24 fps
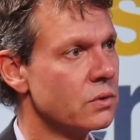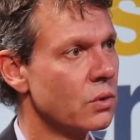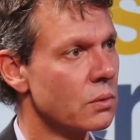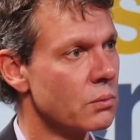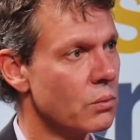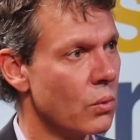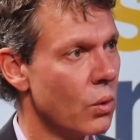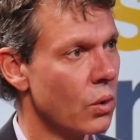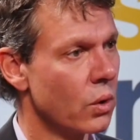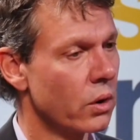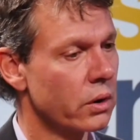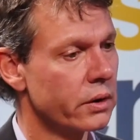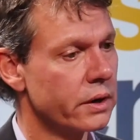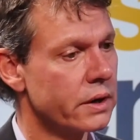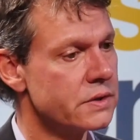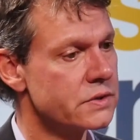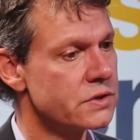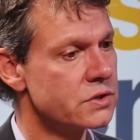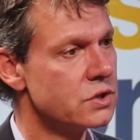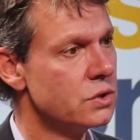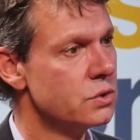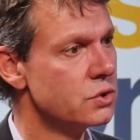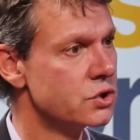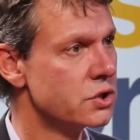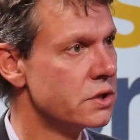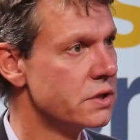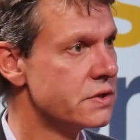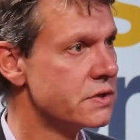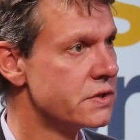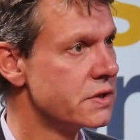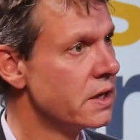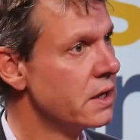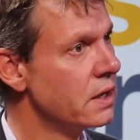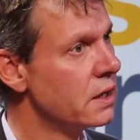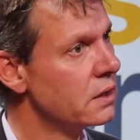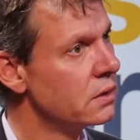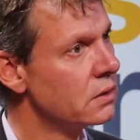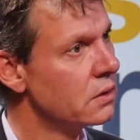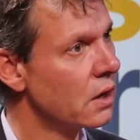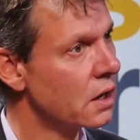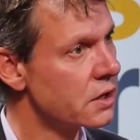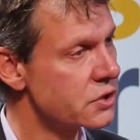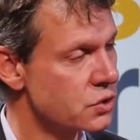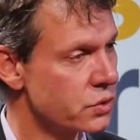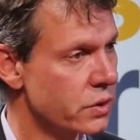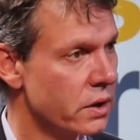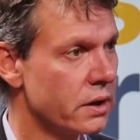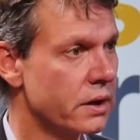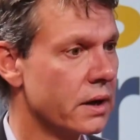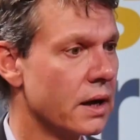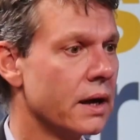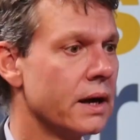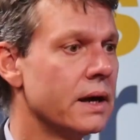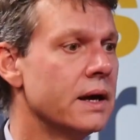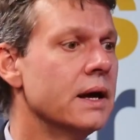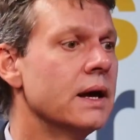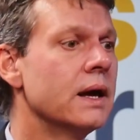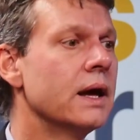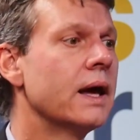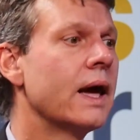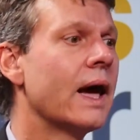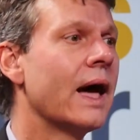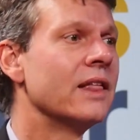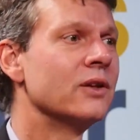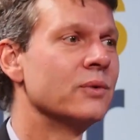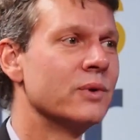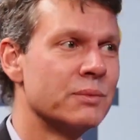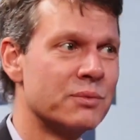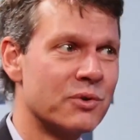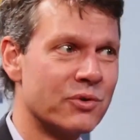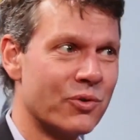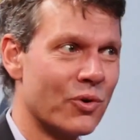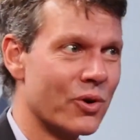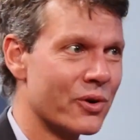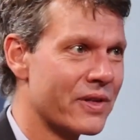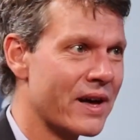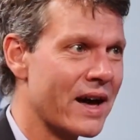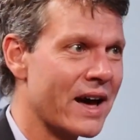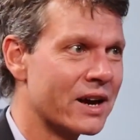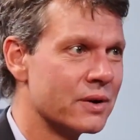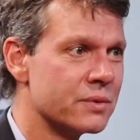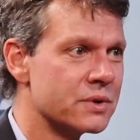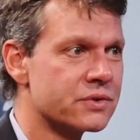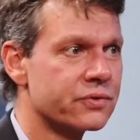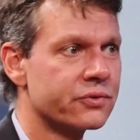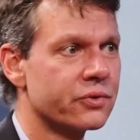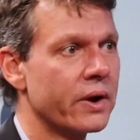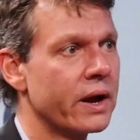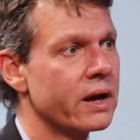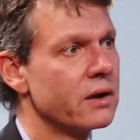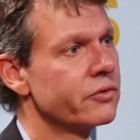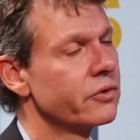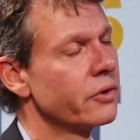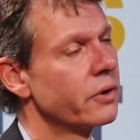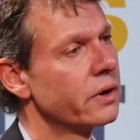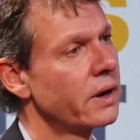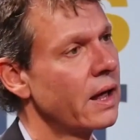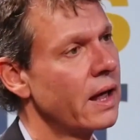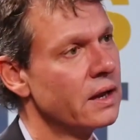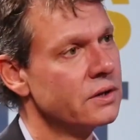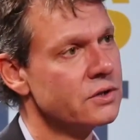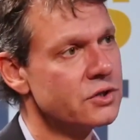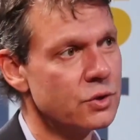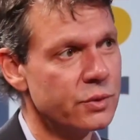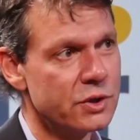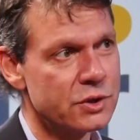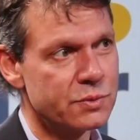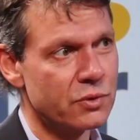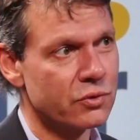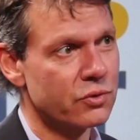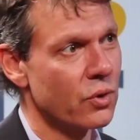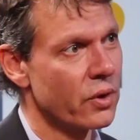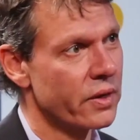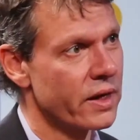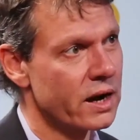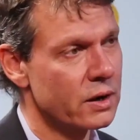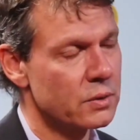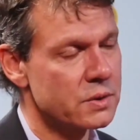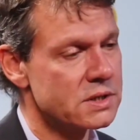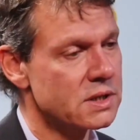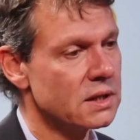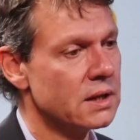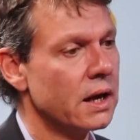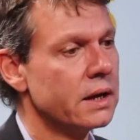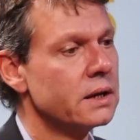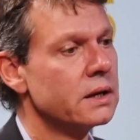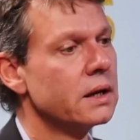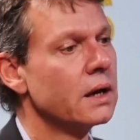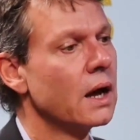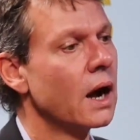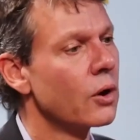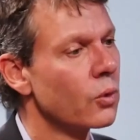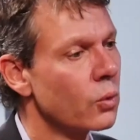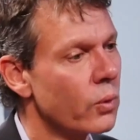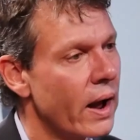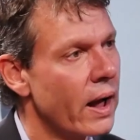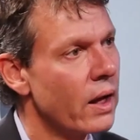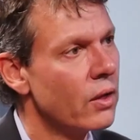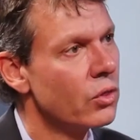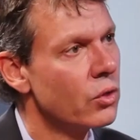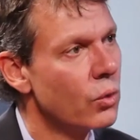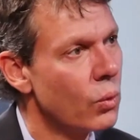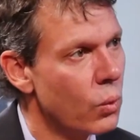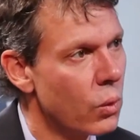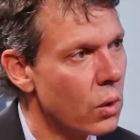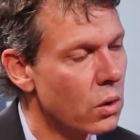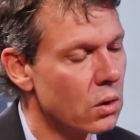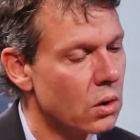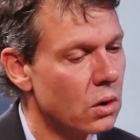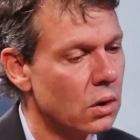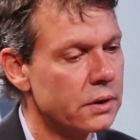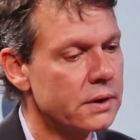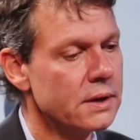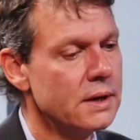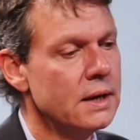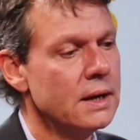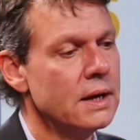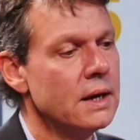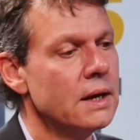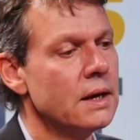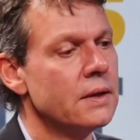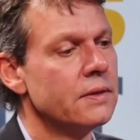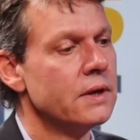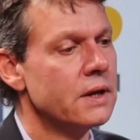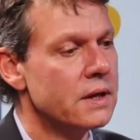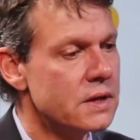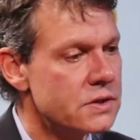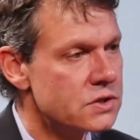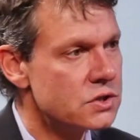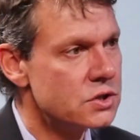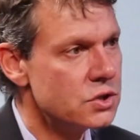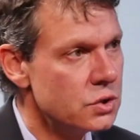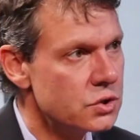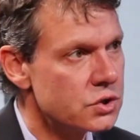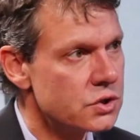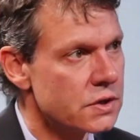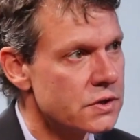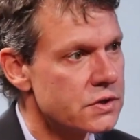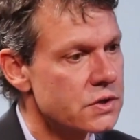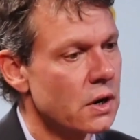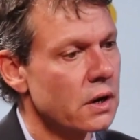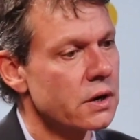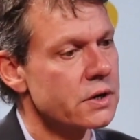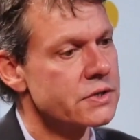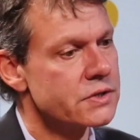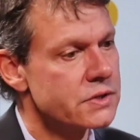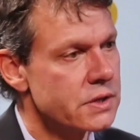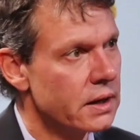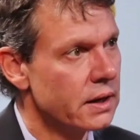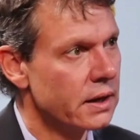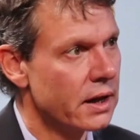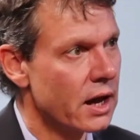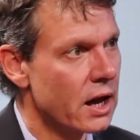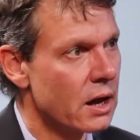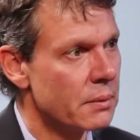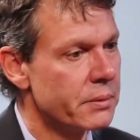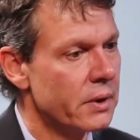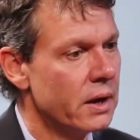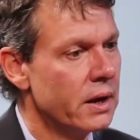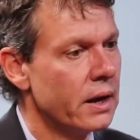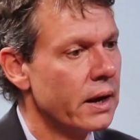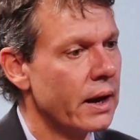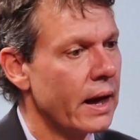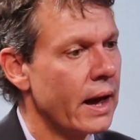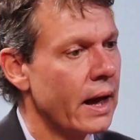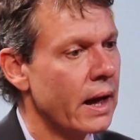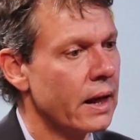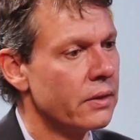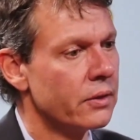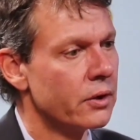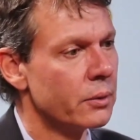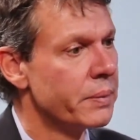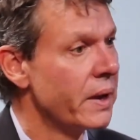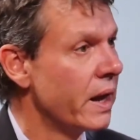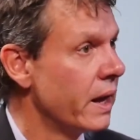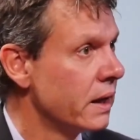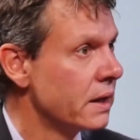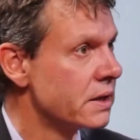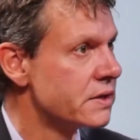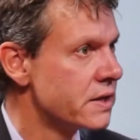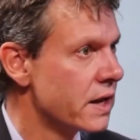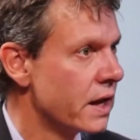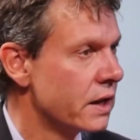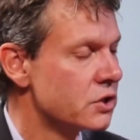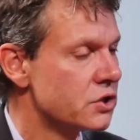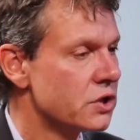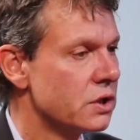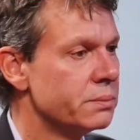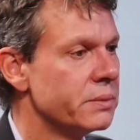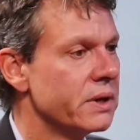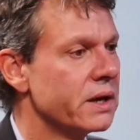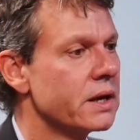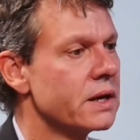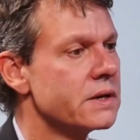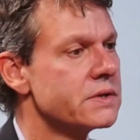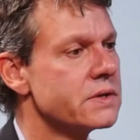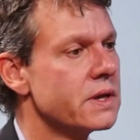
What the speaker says: or more institutions in Australia, and the week before that it was Frankfurt, and 2 weeks before that it was London. Around the world, the institutions are sitting up and they're paying attention because